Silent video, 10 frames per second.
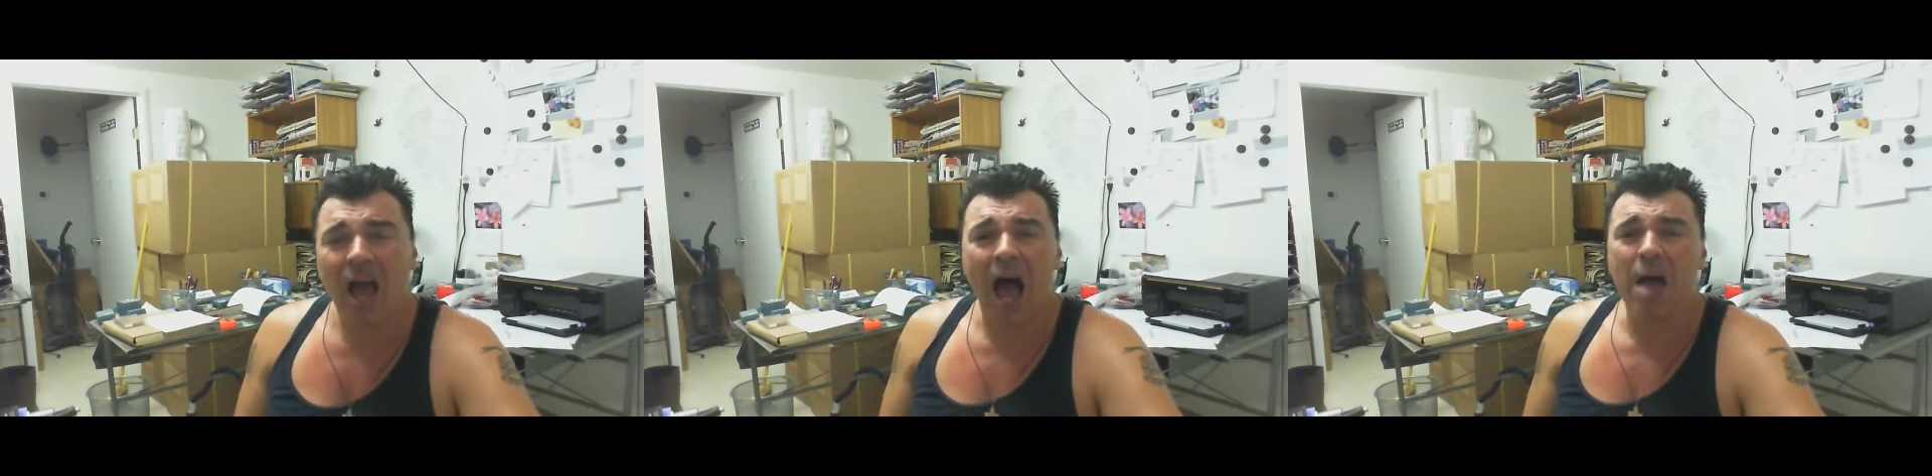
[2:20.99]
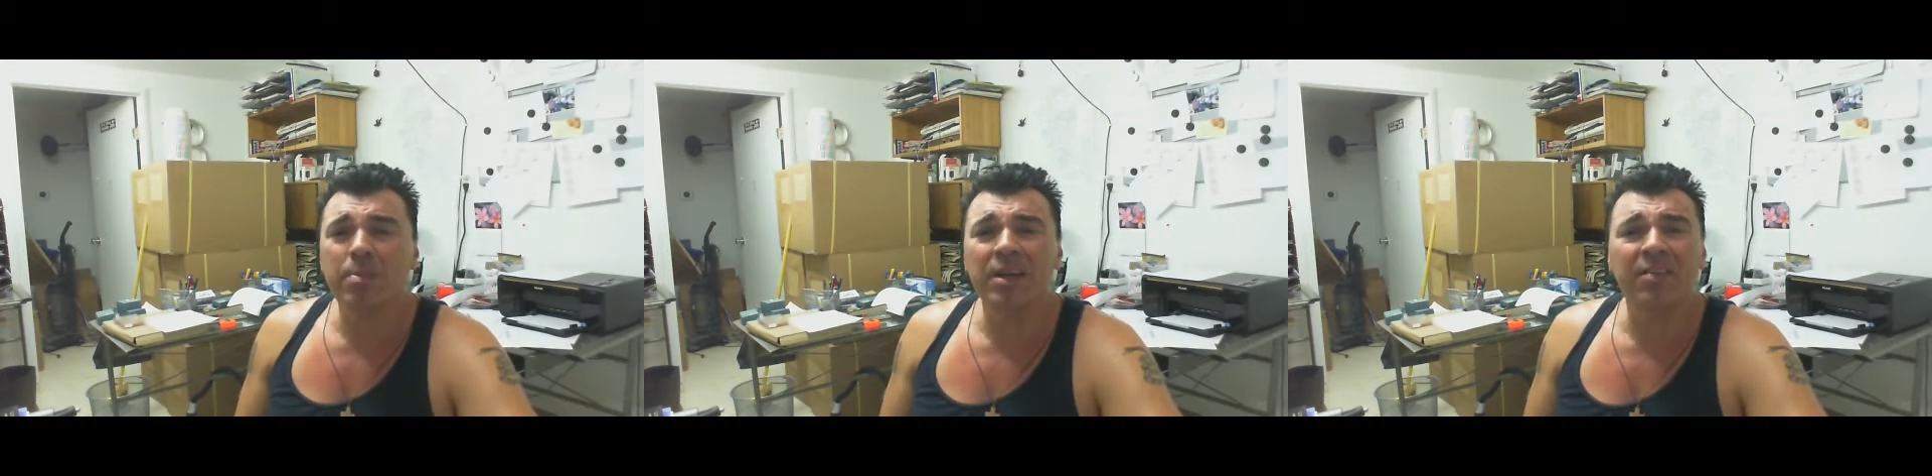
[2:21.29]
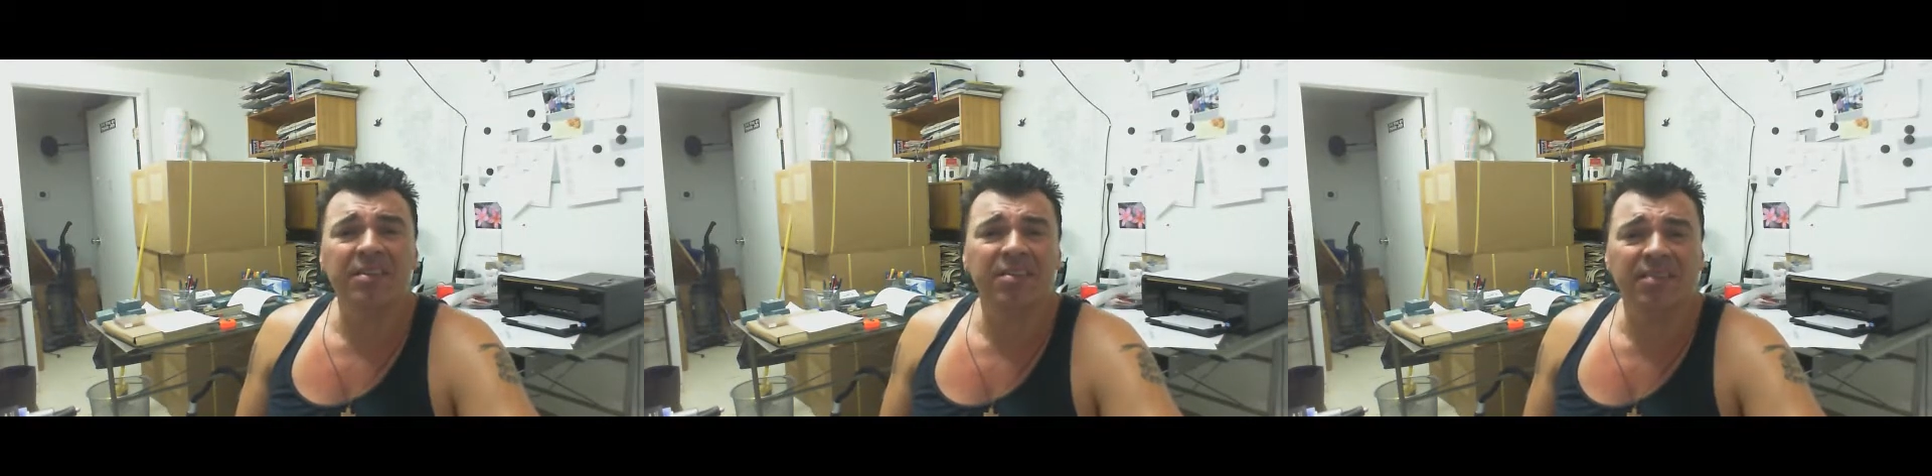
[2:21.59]
I
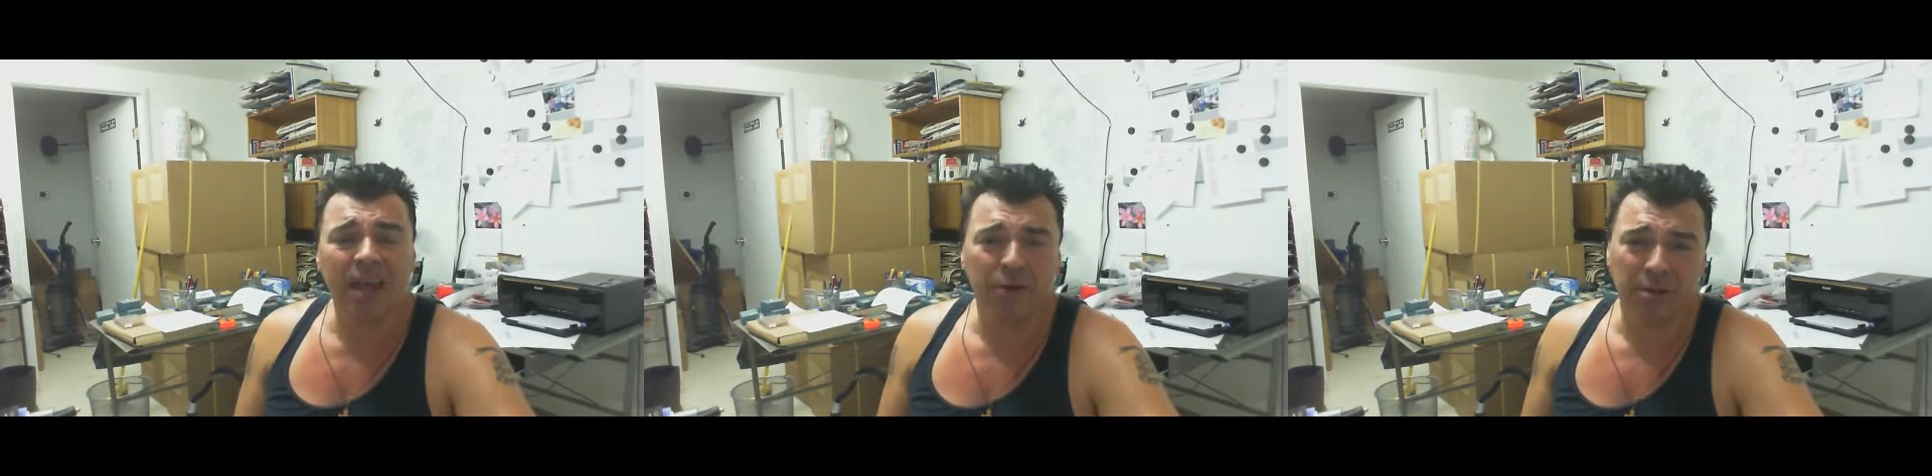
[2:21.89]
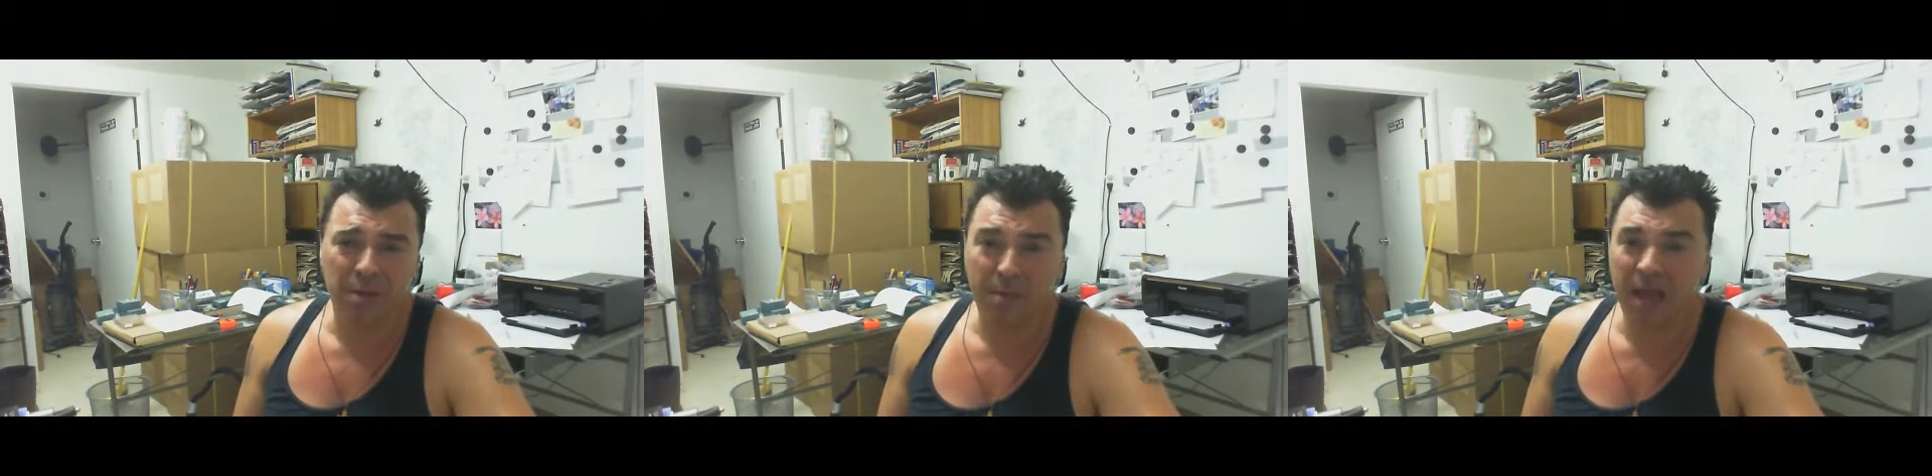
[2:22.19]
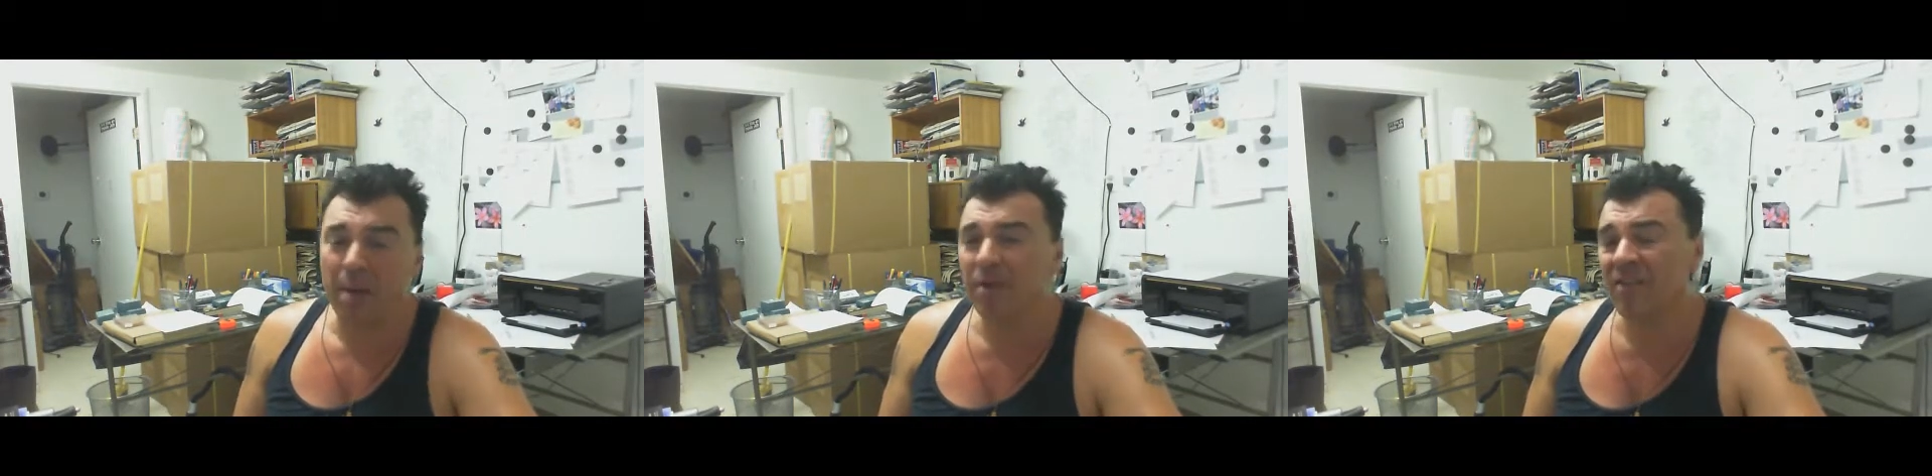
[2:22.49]
believe in the Second
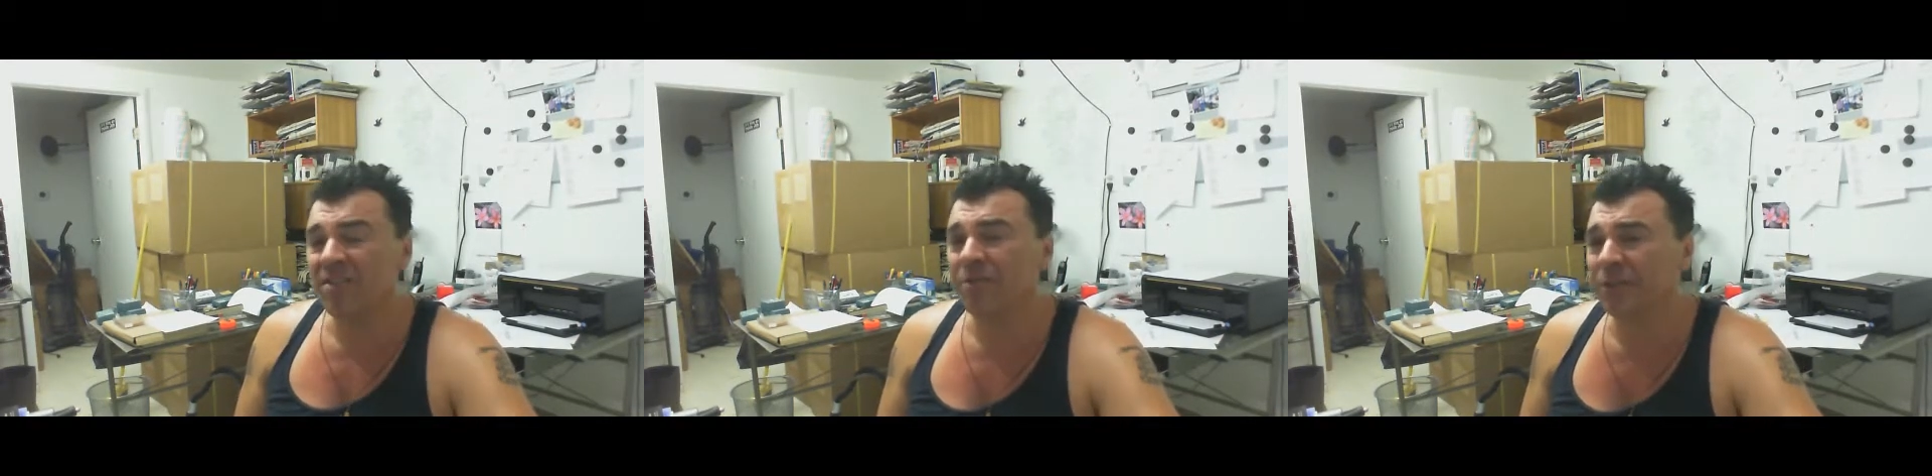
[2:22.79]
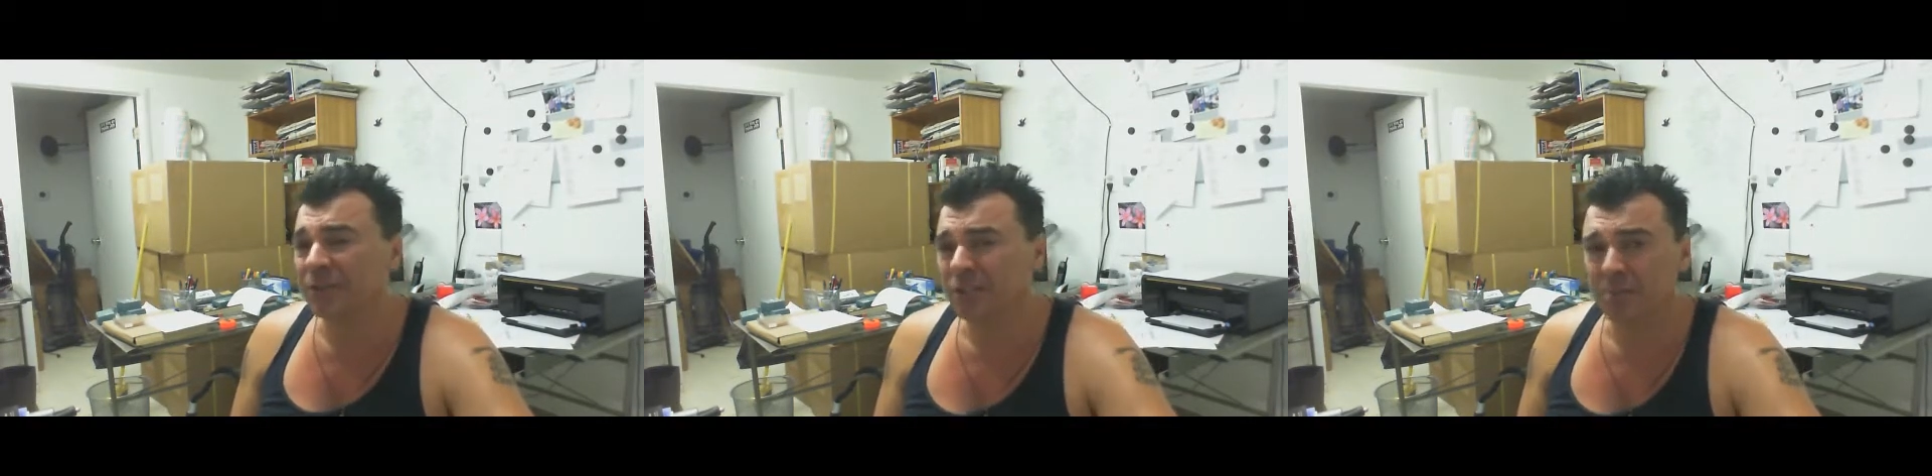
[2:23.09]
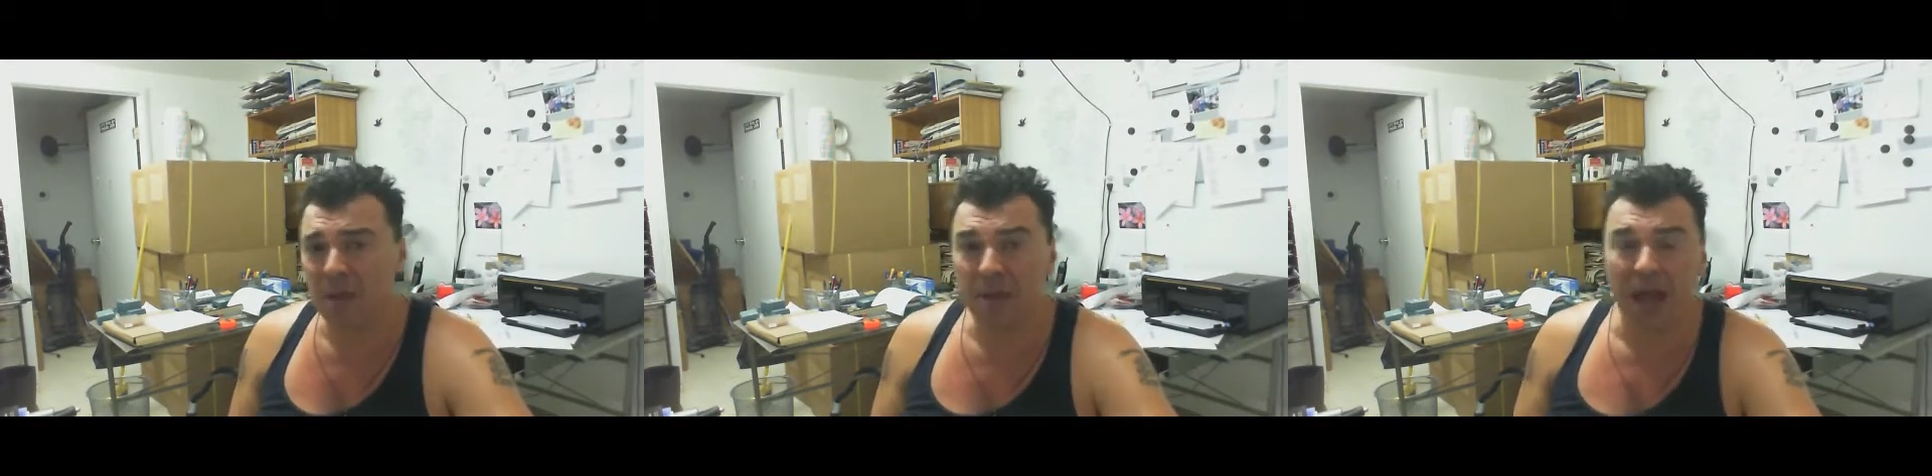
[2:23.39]
Amendment. I believe in the First Amendment.